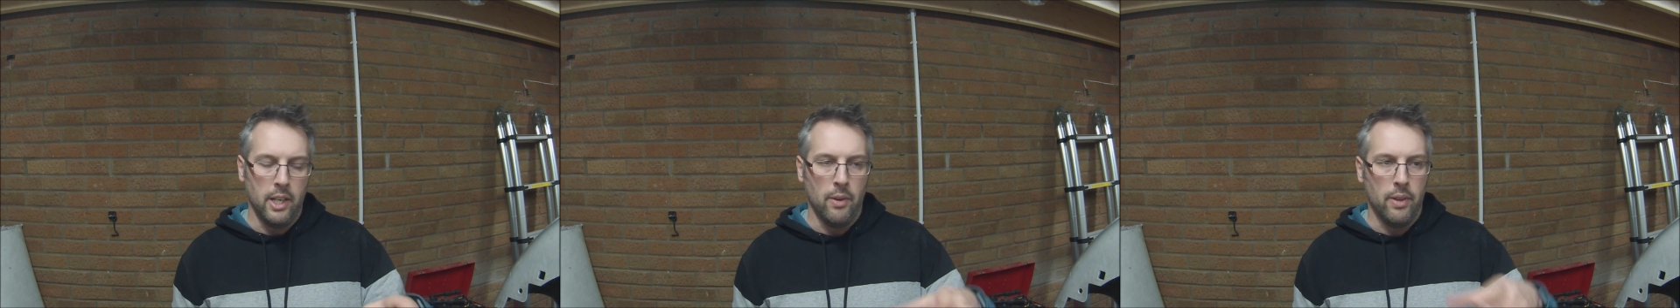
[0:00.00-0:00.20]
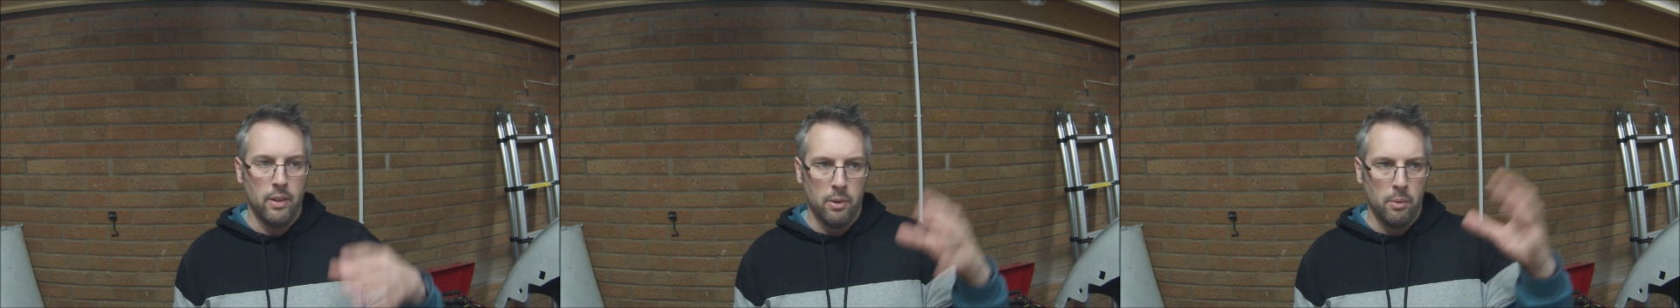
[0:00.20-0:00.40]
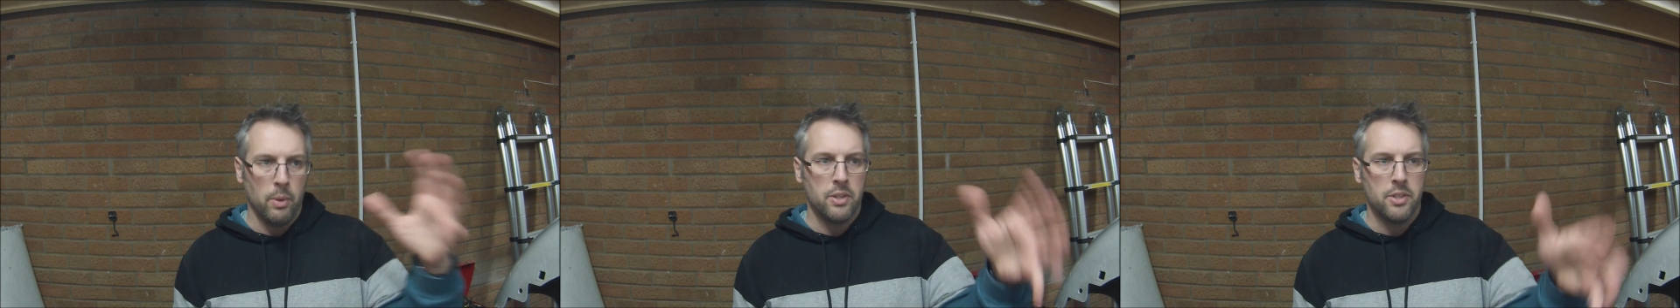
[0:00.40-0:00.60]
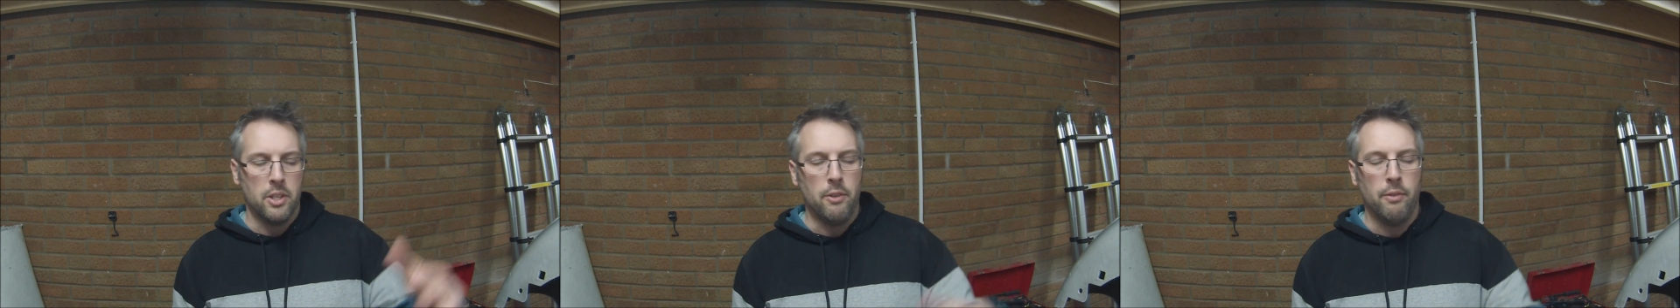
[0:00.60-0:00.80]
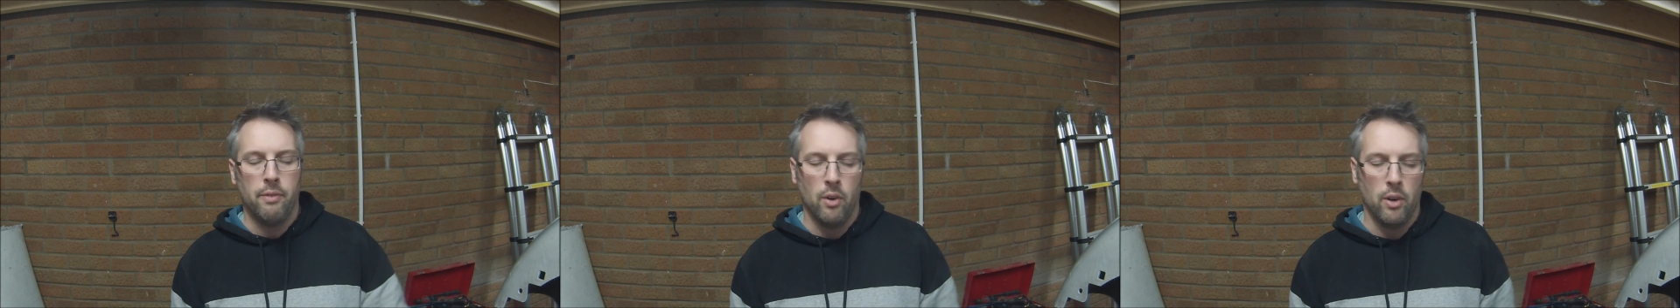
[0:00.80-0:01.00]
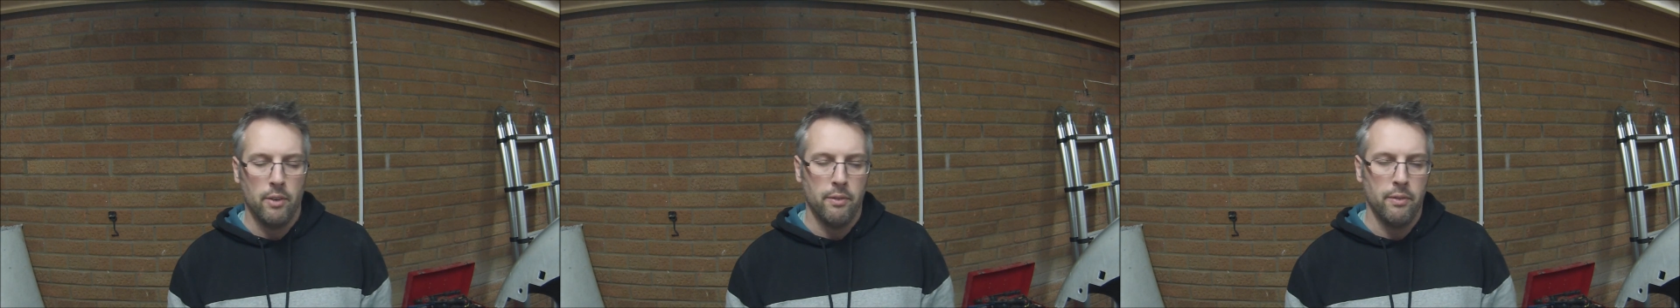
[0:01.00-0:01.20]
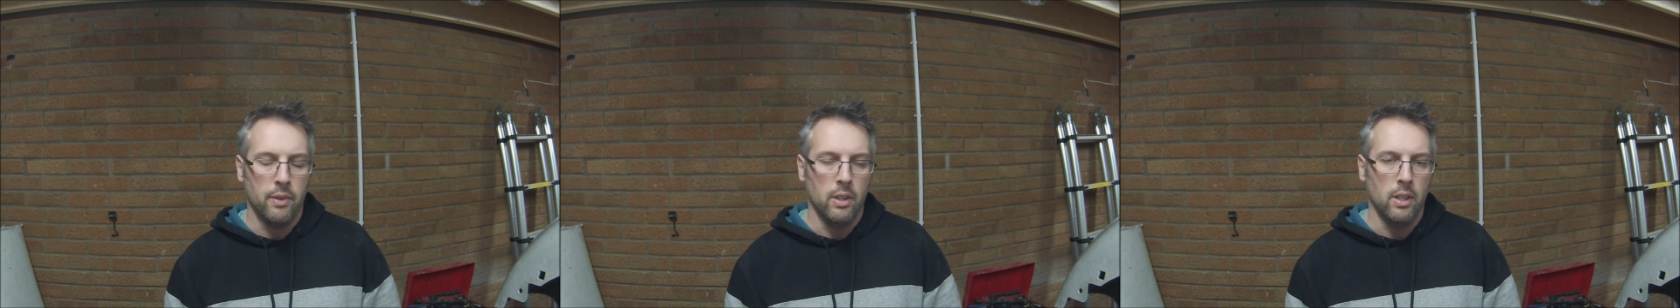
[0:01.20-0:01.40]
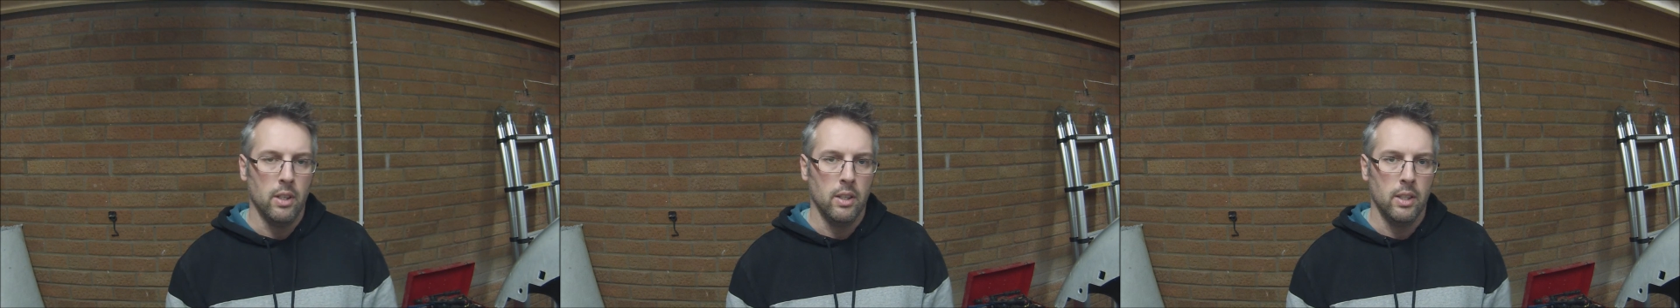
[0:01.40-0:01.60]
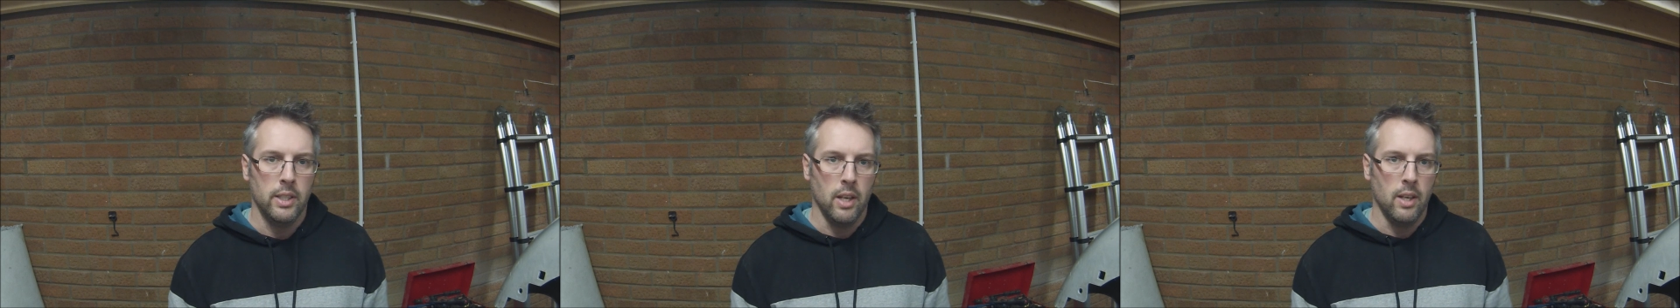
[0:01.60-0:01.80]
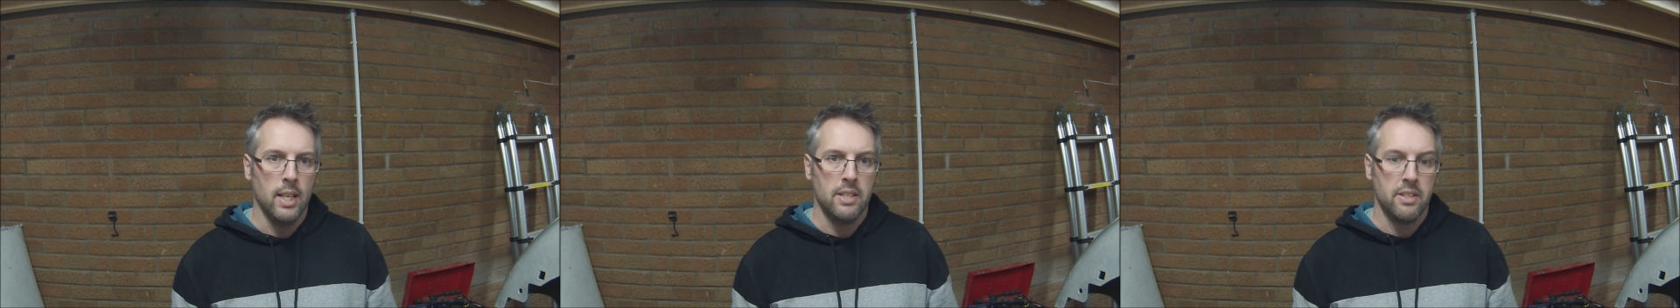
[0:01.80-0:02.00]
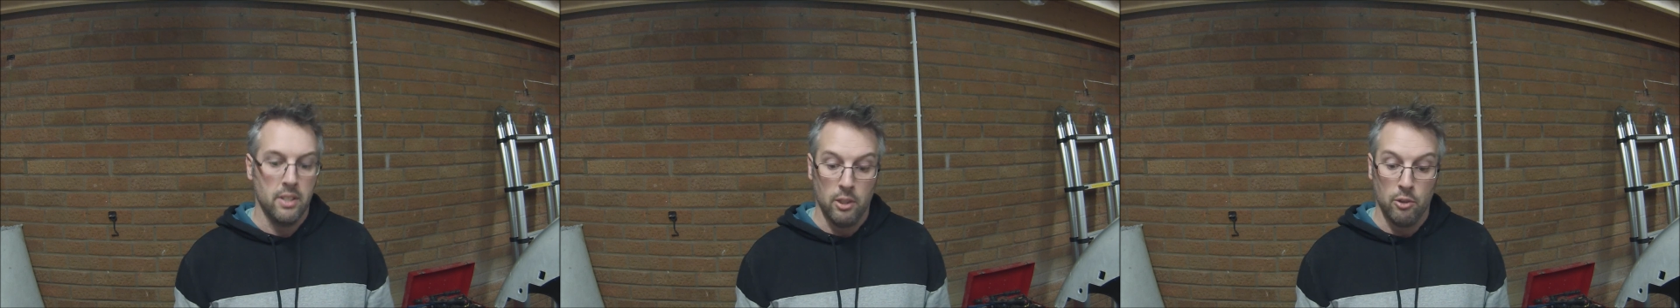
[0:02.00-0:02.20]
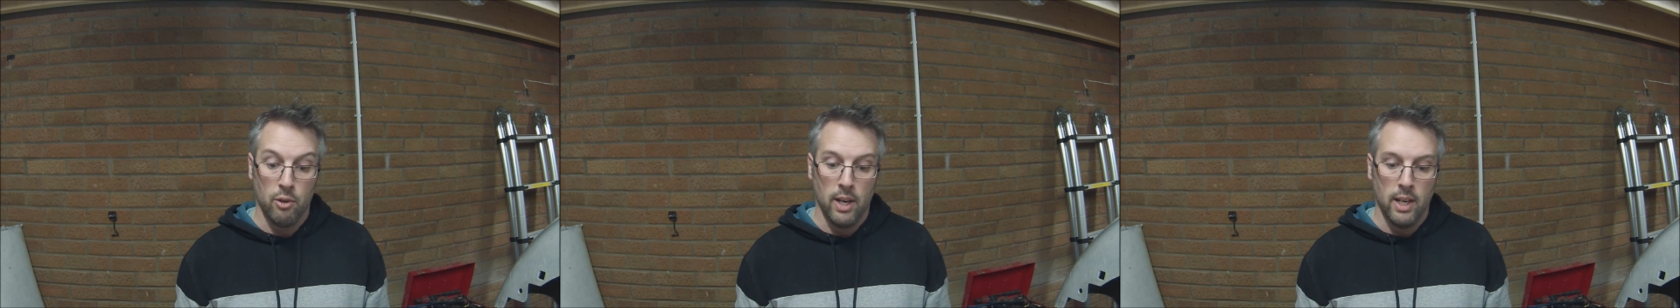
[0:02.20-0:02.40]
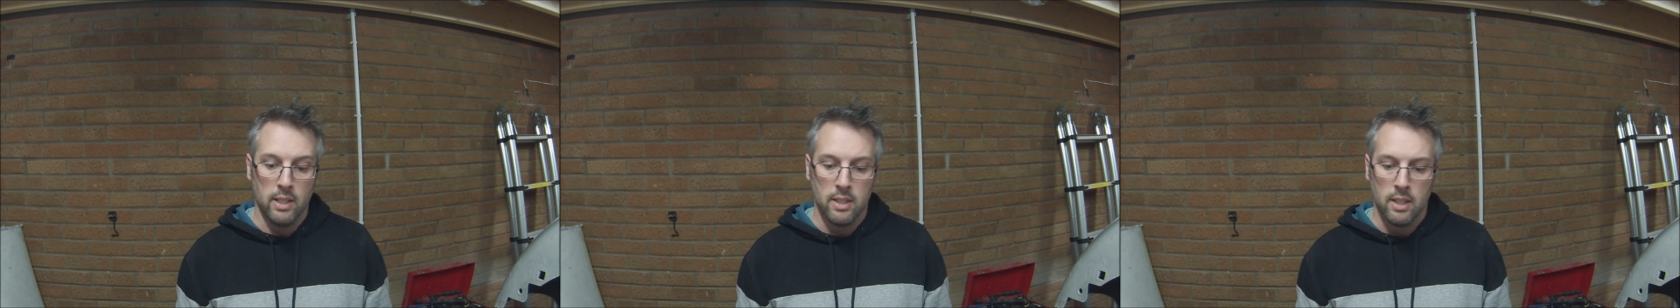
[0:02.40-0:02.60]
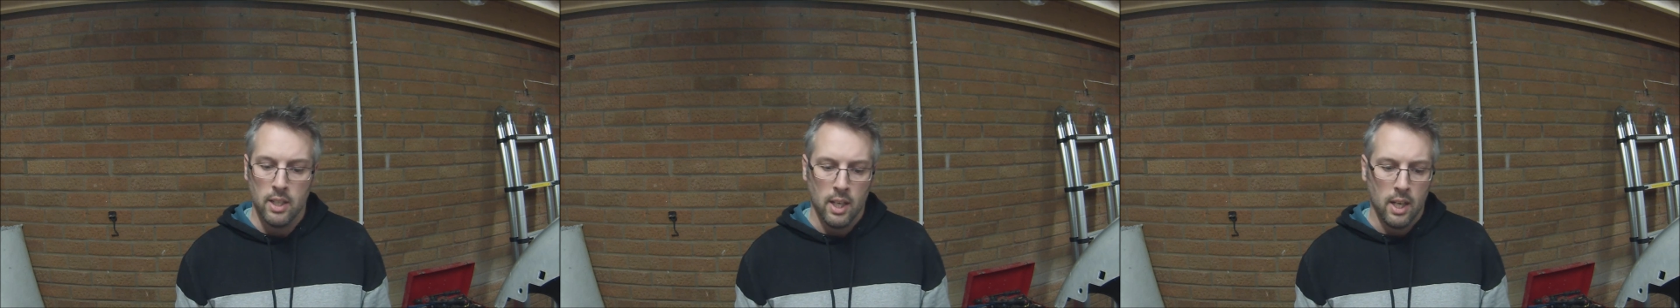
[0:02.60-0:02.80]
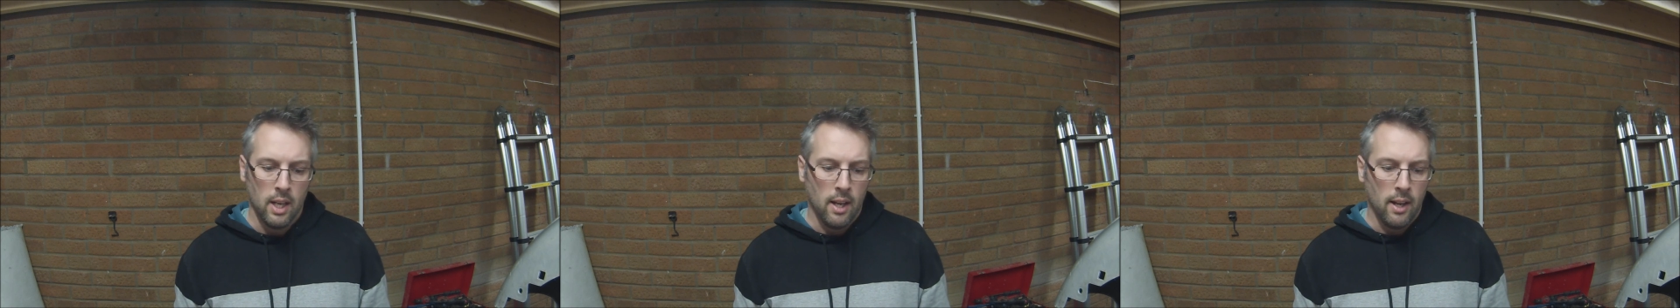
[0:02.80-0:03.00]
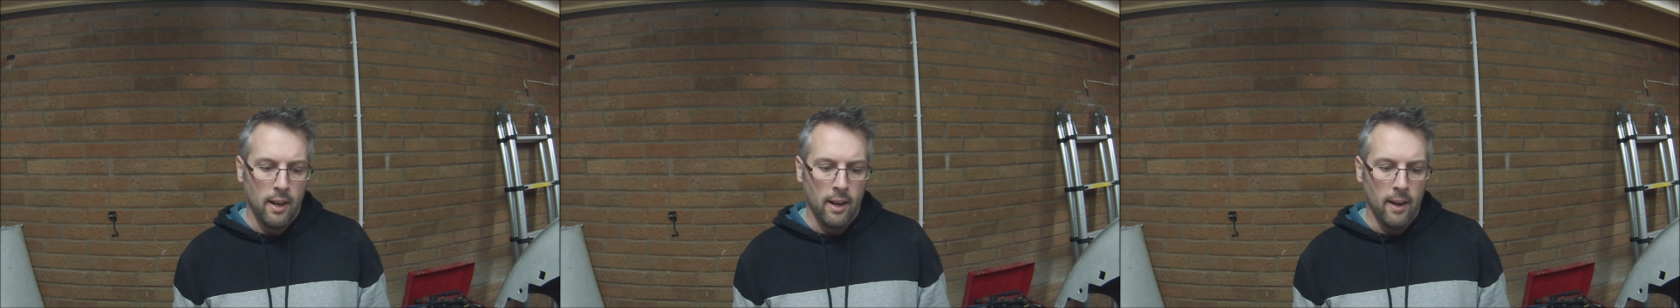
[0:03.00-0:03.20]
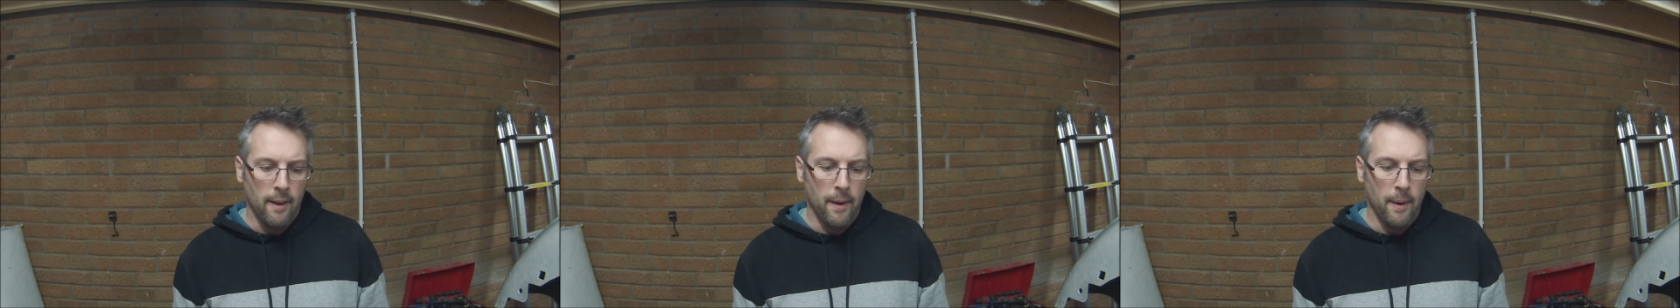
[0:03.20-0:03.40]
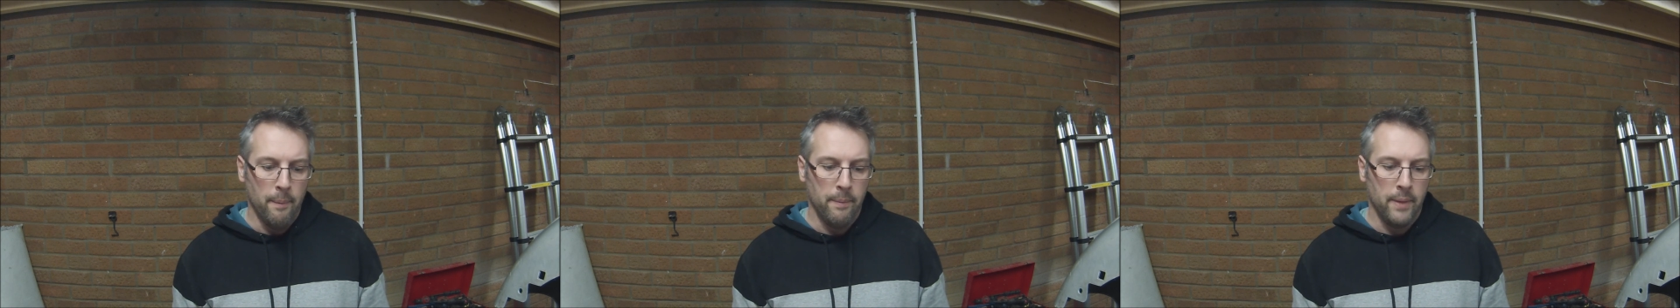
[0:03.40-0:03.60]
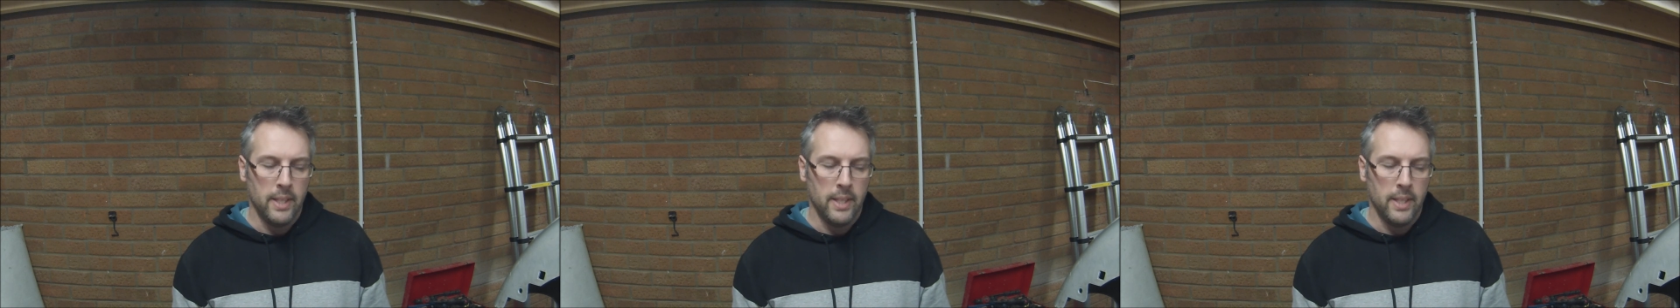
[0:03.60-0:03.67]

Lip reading: the ones that you find for less than £1,000,